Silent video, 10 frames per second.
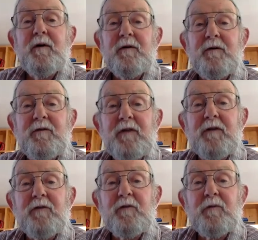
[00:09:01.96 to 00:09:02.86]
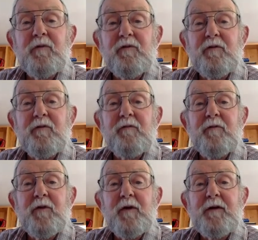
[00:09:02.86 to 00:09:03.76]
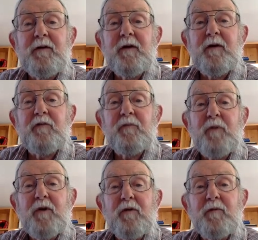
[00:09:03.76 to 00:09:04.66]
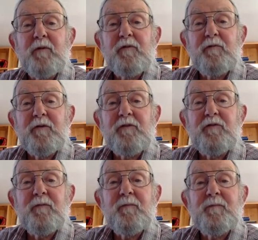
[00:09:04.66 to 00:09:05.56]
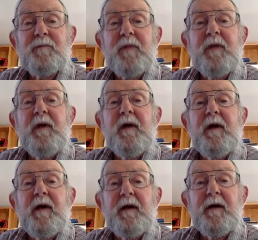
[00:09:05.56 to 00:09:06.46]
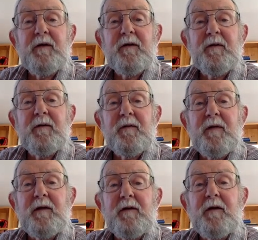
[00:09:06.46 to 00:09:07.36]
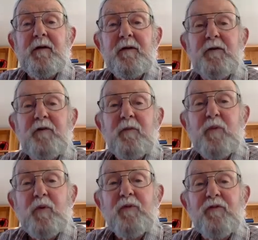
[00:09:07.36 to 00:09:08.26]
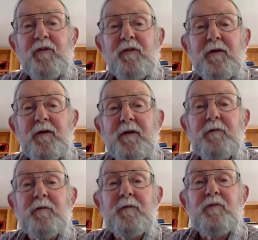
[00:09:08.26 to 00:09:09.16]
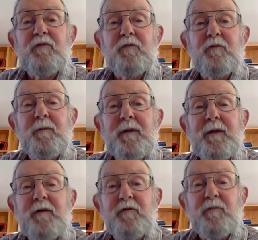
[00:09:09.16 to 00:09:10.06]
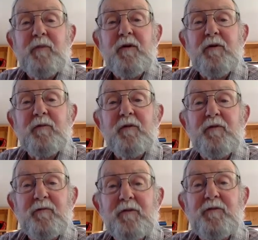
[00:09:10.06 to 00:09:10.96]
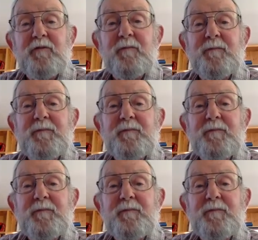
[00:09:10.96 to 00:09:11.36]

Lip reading: intend to reserve the lake as a part of the reservation, and that at least a portion of that lake should remain as a part of the reservation.